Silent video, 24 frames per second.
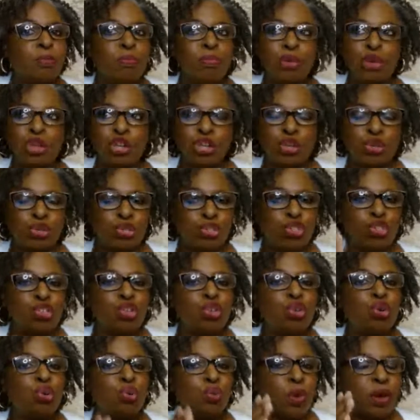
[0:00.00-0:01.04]
But you
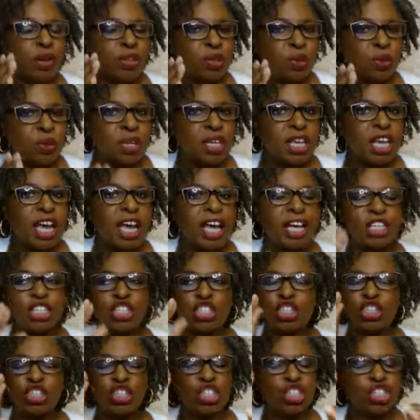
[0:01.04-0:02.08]
do what you can
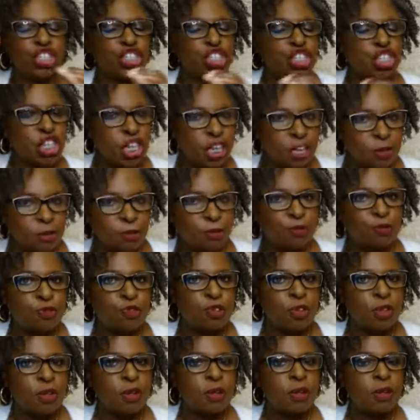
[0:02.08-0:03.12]
to
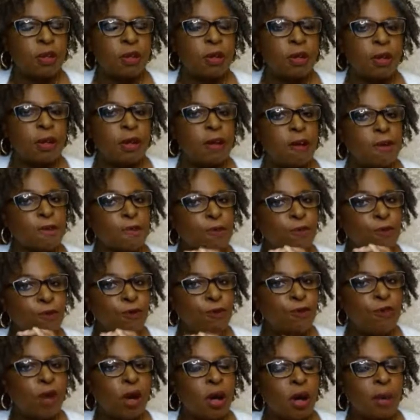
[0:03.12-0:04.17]
shift
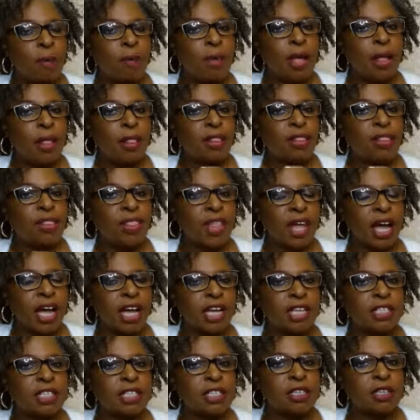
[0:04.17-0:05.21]
from
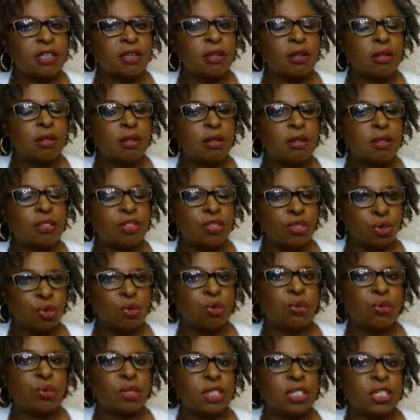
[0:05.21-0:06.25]
that
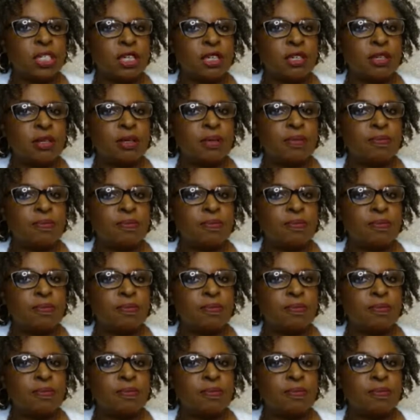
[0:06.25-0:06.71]
thought